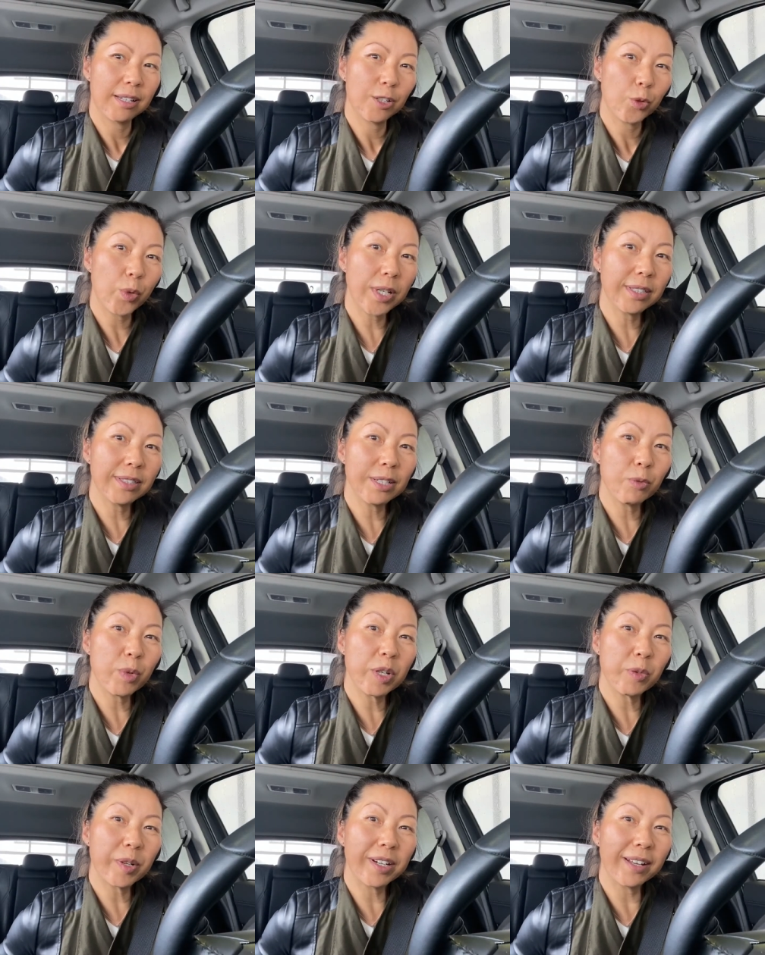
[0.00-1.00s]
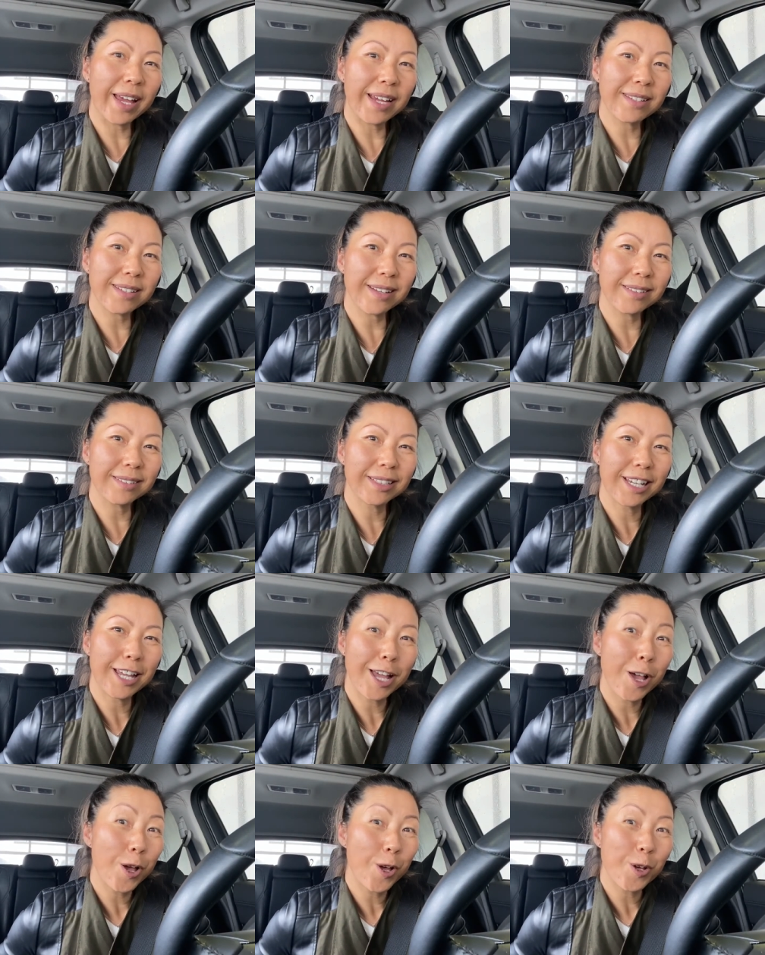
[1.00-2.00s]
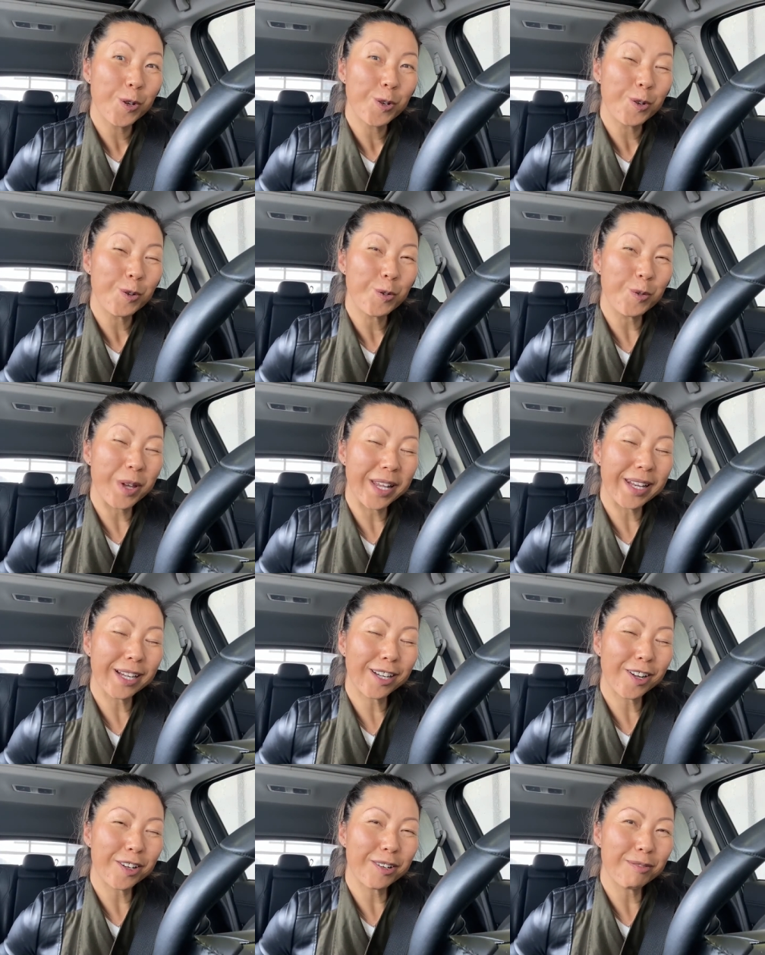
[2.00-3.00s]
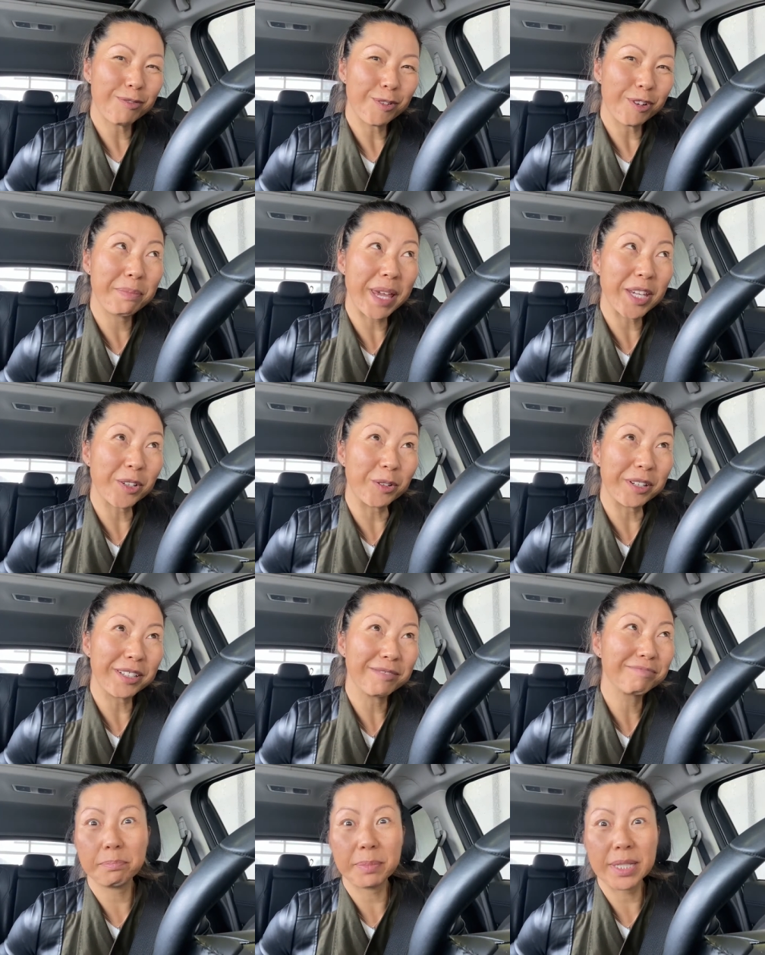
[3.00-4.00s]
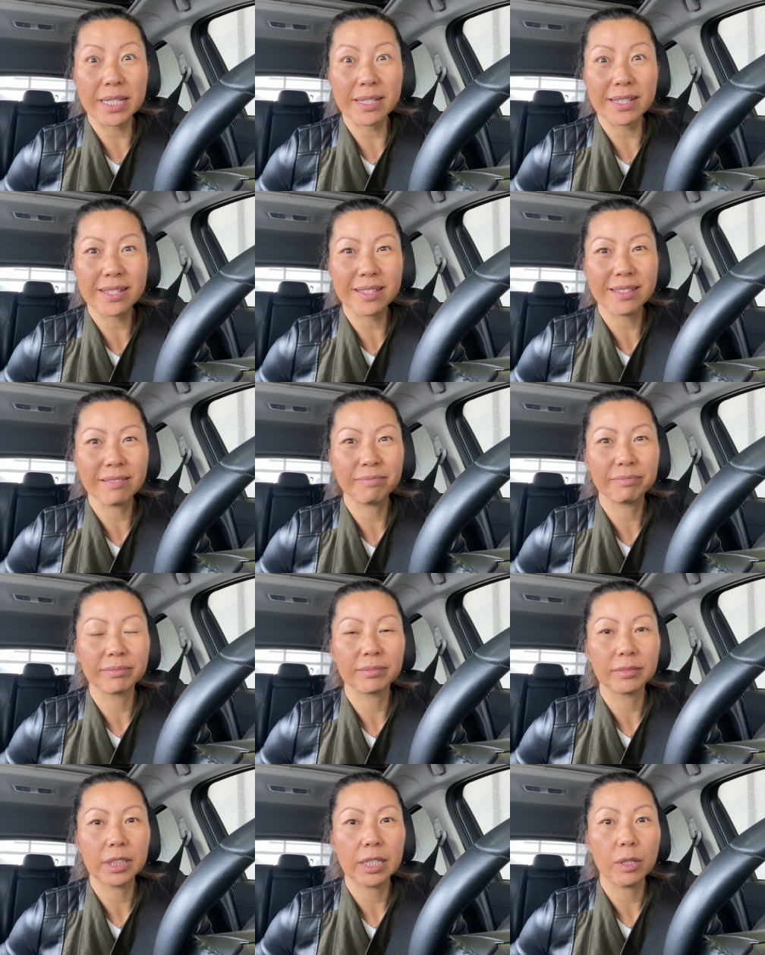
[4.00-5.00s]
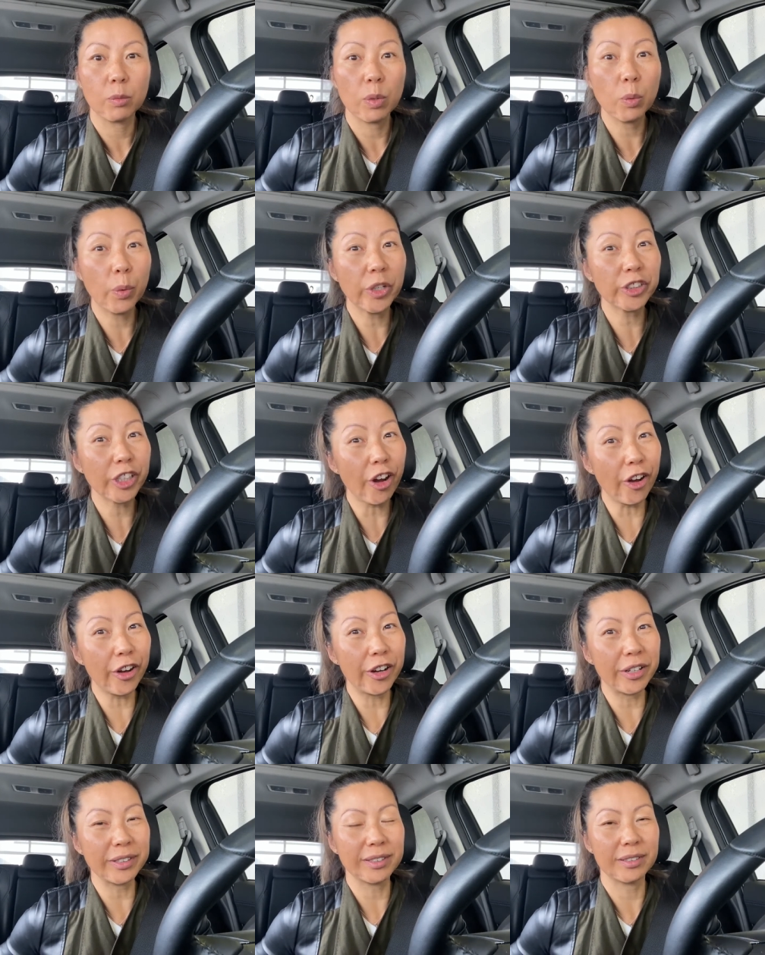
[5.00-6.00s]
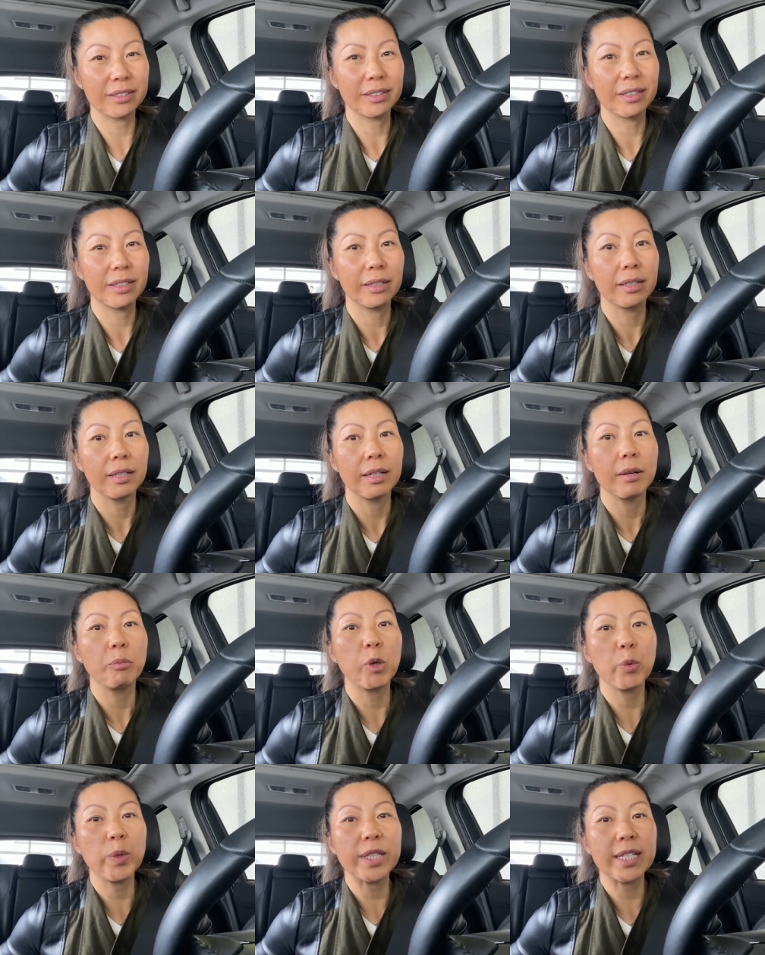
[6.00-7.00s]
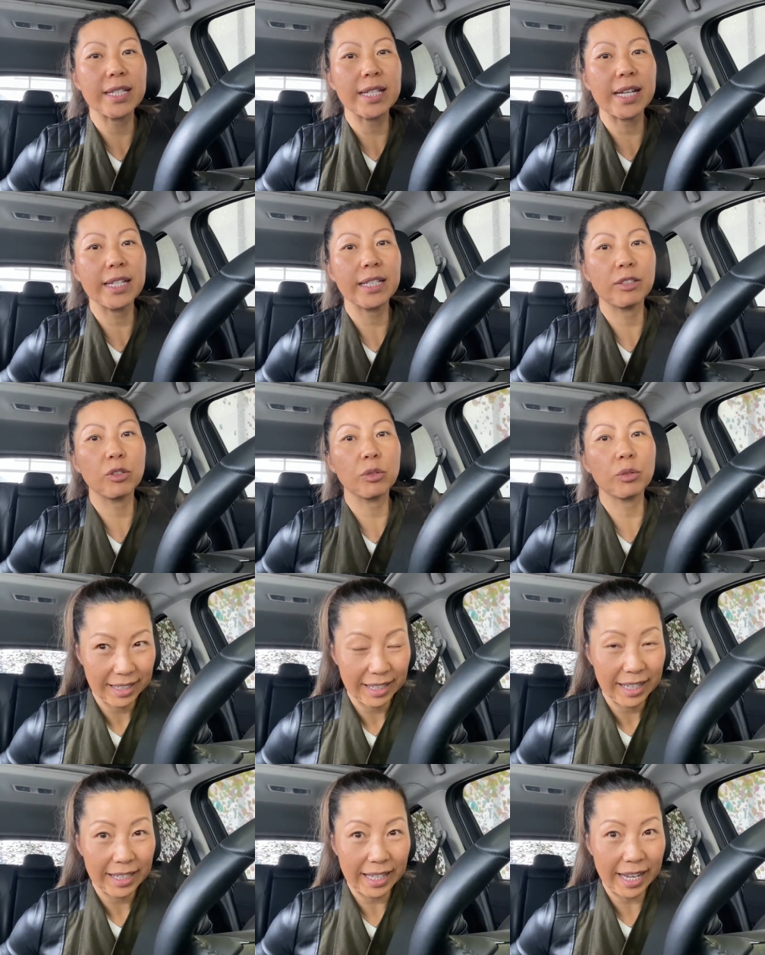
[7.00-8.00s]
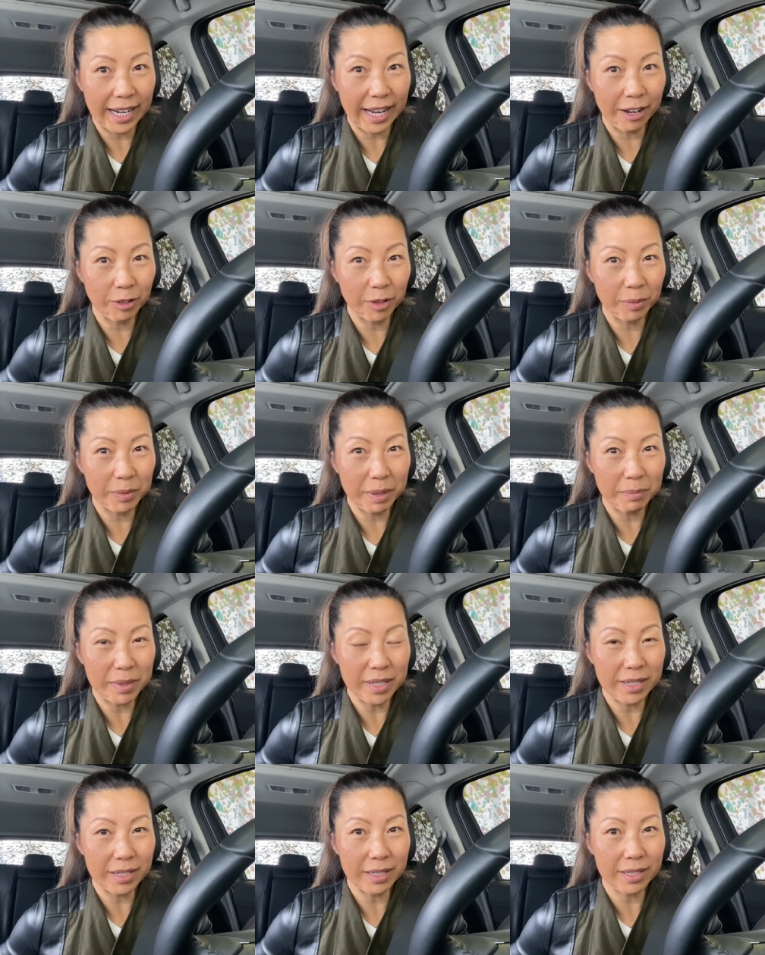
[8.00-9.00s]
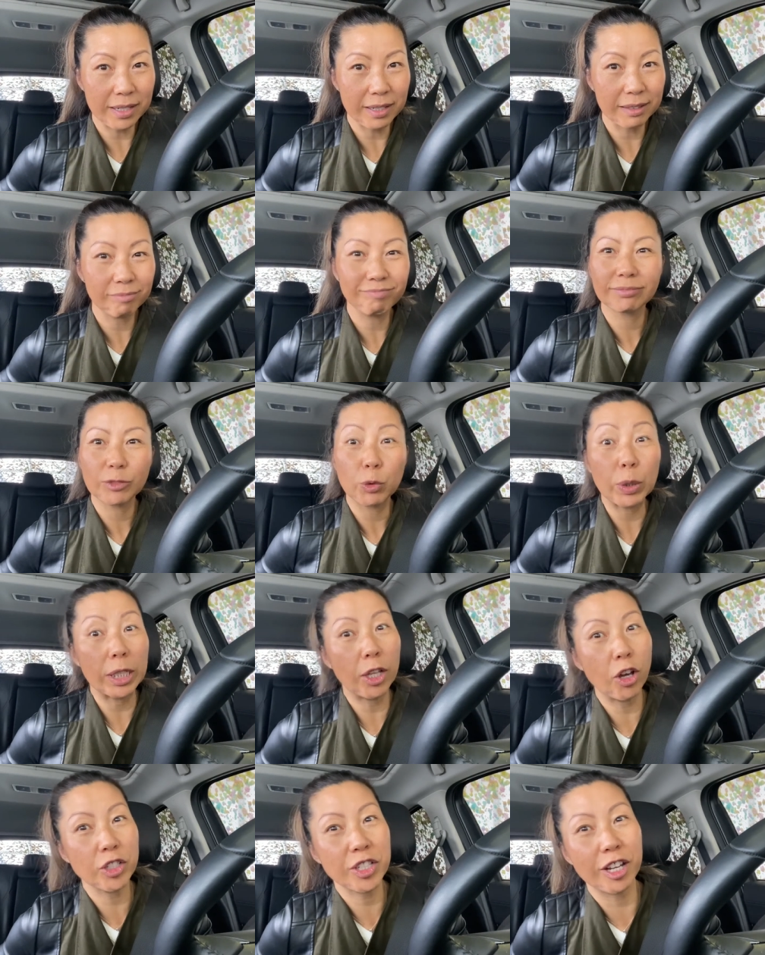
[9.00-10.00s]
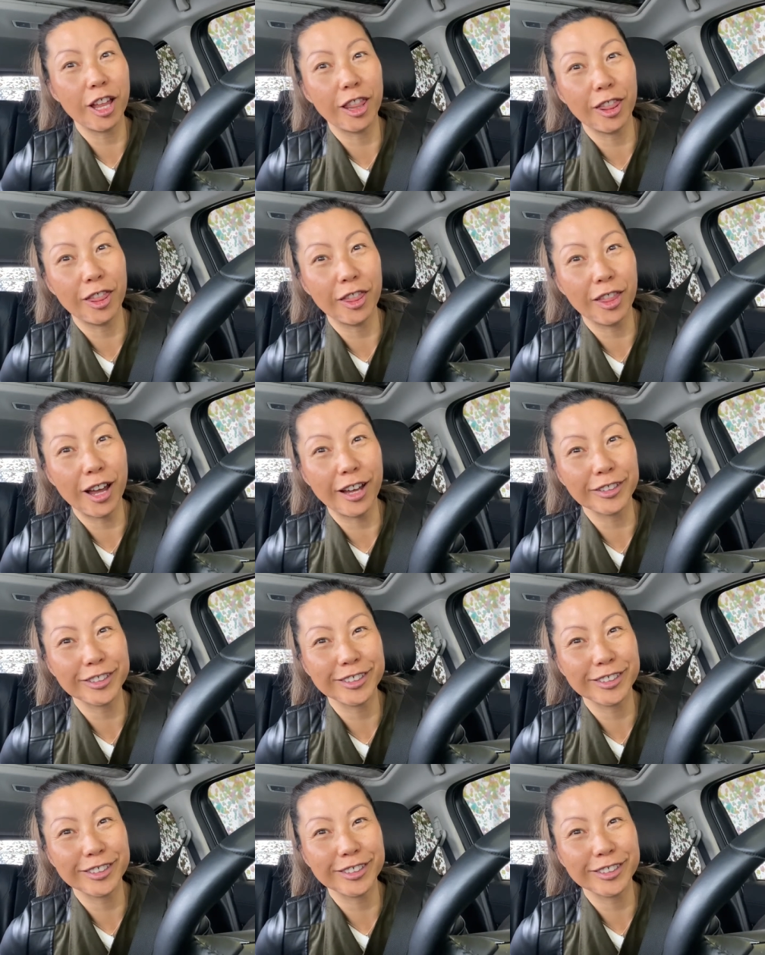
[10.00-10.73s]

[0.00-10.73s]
Quickly we realized that we are not cut off for bakery business. We worked hard, but we decided to get out of the business. We lost a lot.